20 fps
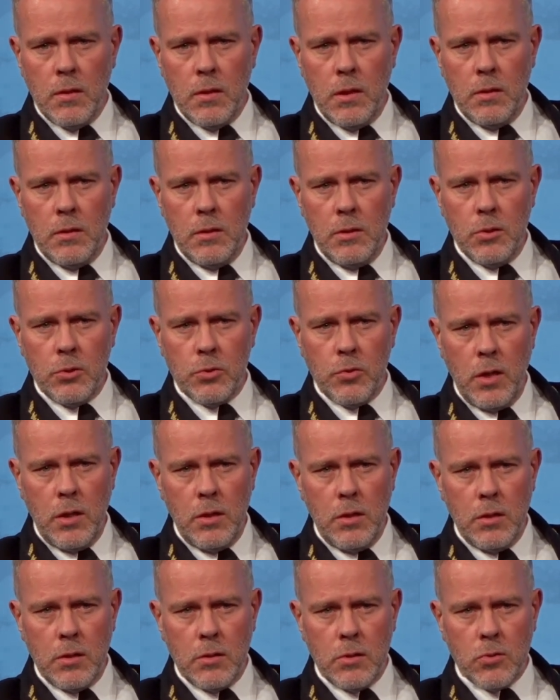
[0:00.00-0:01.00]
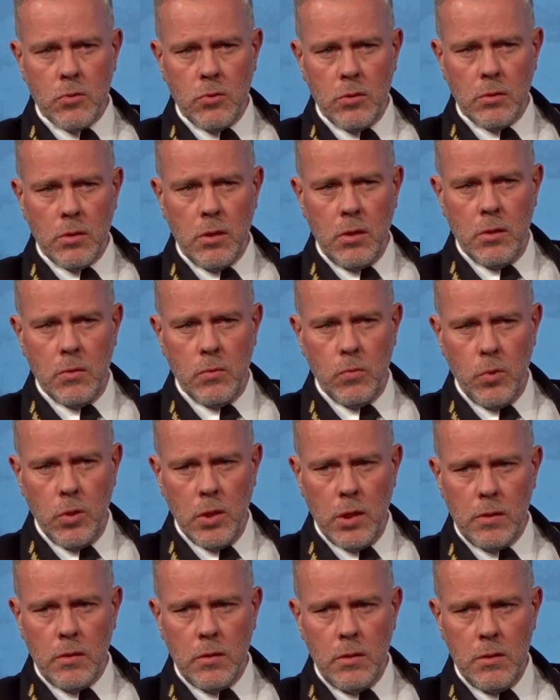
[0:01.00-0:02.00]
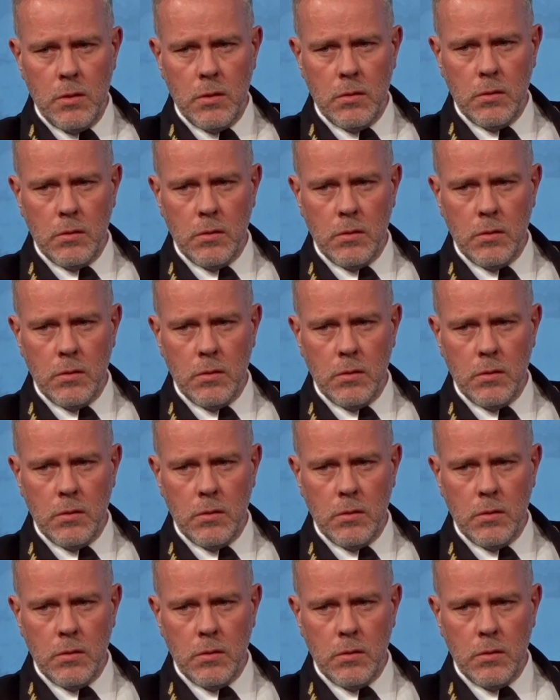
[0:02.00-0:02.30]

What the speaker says: and the Ukrainians on quality.